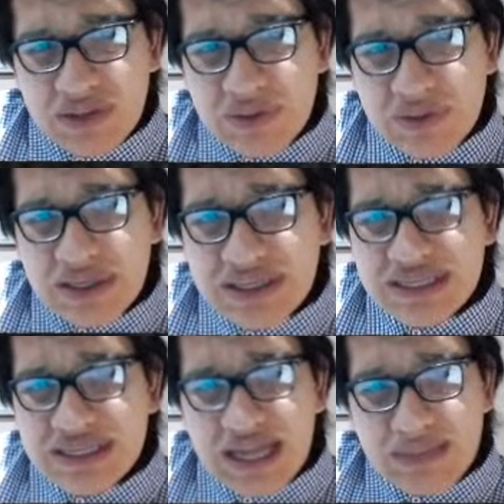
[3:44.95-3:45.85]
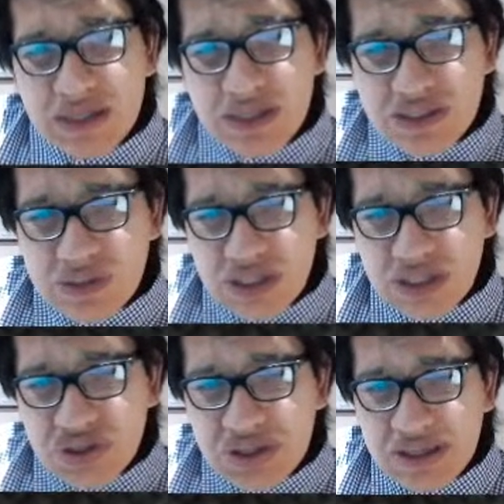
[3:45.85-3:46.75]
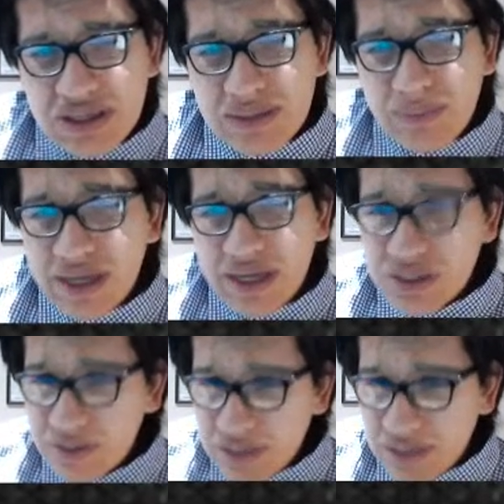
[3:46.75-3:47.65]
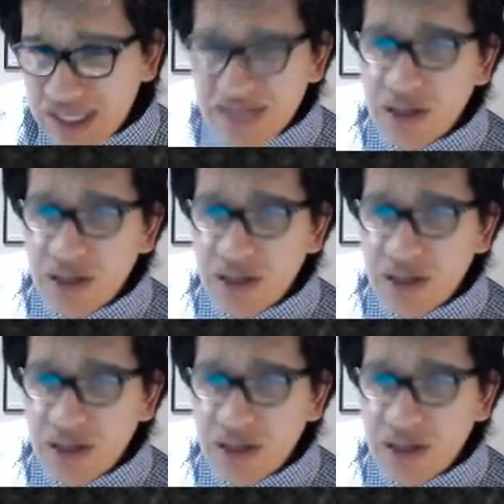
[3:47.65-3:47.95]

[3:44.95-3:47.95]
During his administration, he immeasurably